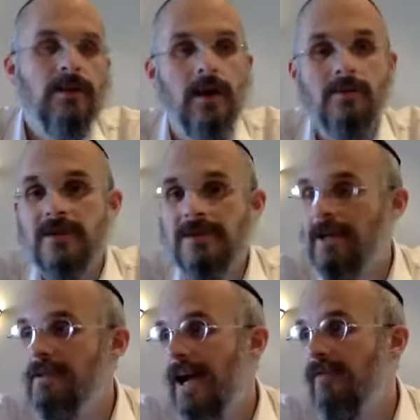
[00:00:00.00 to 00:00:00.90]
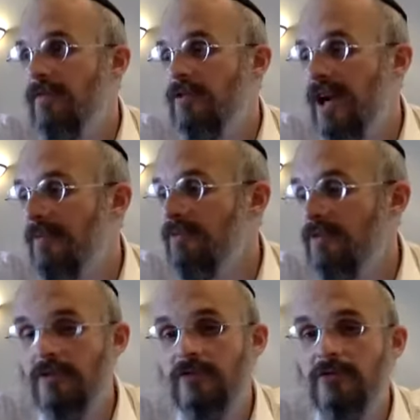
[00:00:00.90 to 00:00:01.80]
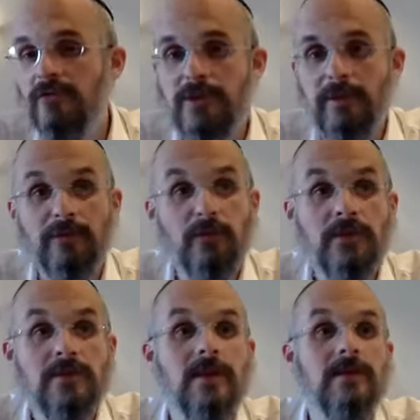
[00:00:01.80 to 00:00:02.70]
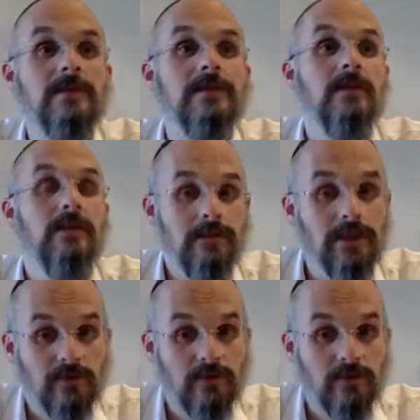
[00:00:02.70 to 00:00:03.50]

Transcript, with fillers: comes the second half of the chapter in chapter four and says, That's